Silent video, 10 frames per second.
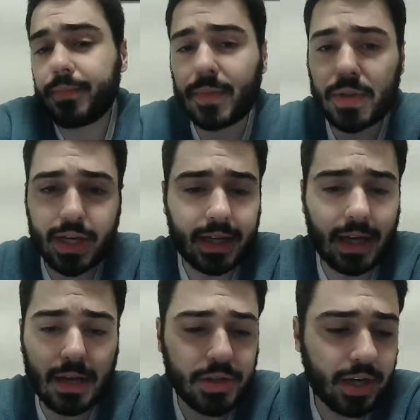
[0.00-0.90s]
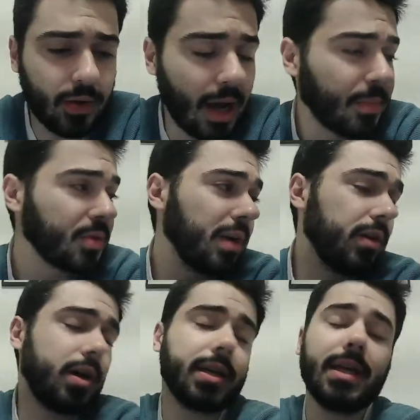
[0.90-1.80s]
Check out Hyperdrive
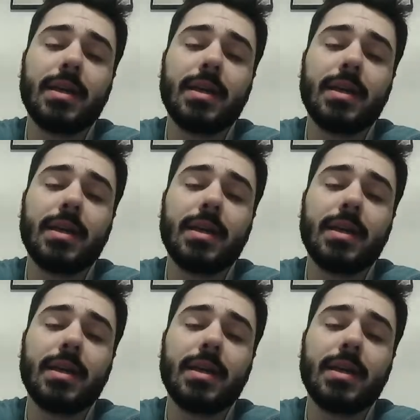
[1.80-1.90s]
Hockey.